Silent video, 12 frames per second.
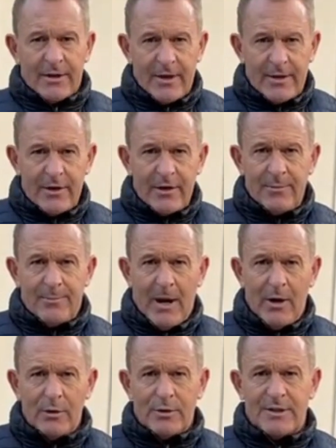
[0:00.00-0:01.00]
the
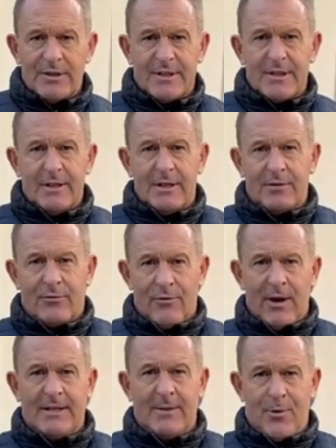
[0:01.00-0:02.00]

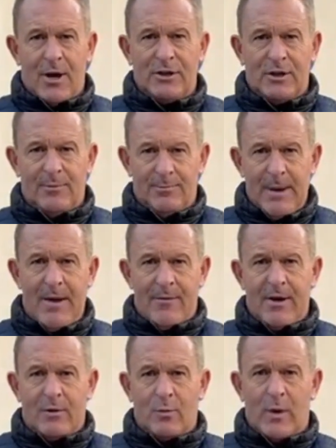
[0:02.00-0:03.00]
post-Great Depression
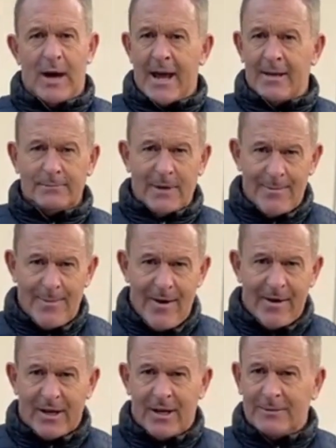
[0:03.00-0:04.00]
period, where
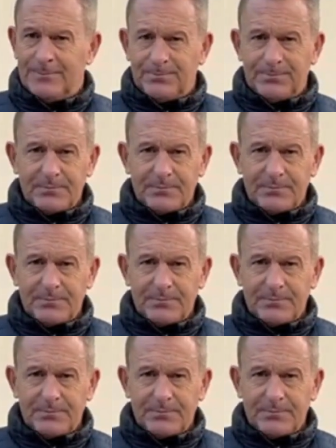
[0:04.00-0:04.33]
America